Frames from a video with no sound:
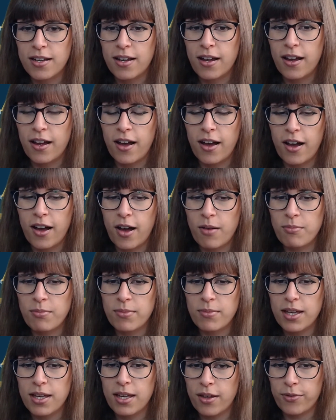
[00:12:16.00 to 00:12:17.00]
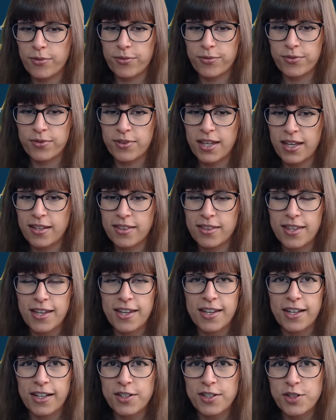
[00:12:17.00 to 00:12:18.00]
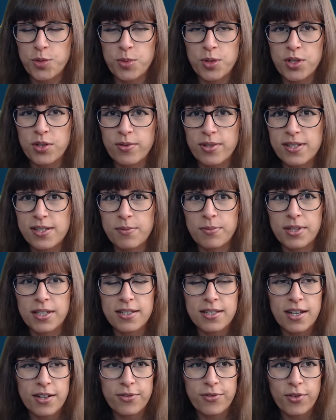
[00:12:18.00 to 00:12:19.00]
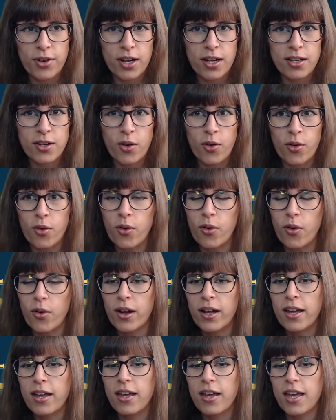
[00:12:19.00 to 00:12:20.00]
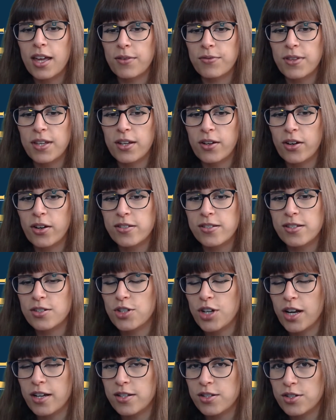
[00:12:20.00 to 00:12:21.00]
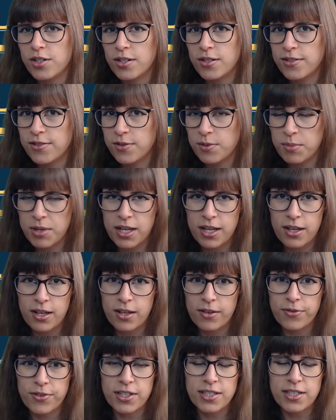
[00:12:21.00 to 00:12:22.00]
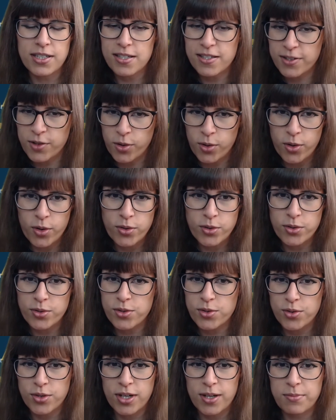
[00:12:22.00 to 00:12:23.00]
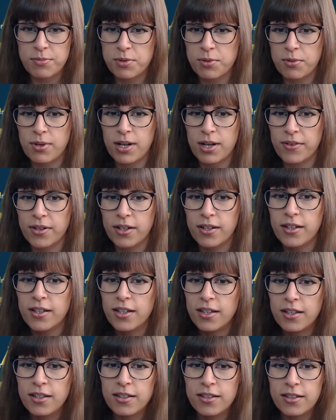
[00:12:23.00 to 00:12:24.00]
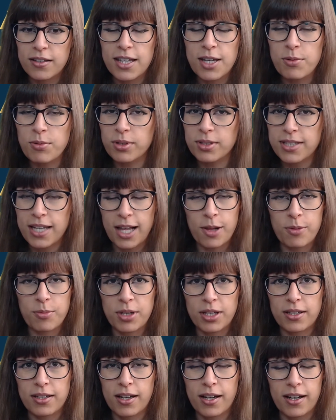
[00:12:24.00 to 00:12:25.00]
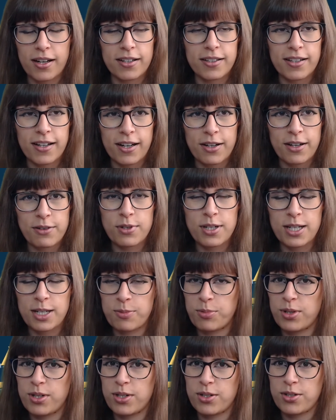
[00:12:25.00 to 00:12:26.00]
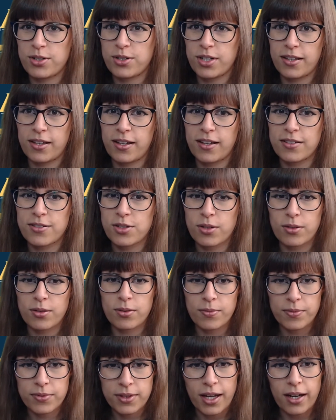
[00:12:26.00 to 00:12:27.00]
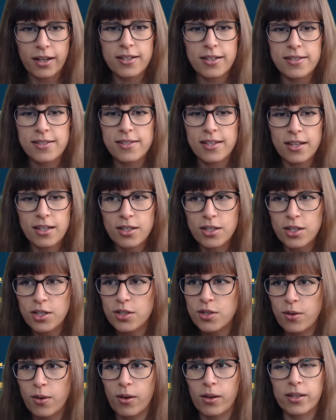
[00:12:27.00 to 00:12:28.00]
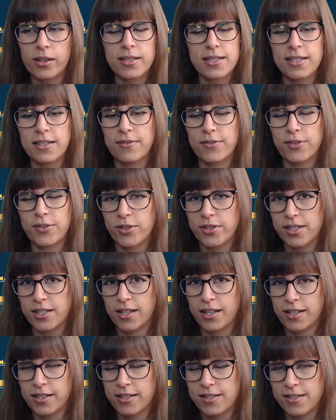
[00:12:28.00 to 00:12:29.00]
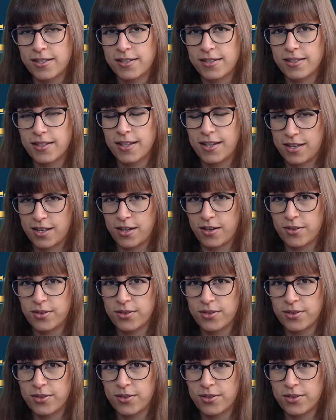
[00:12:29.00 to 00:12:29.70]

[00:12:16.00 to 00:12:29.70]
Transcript: If they think I should be doing something different, or if they got suggestions for me for Discord or streams or wherever, they will tell me, and I really appreciate that. So that is a good quality of yours, Niax. Thank you.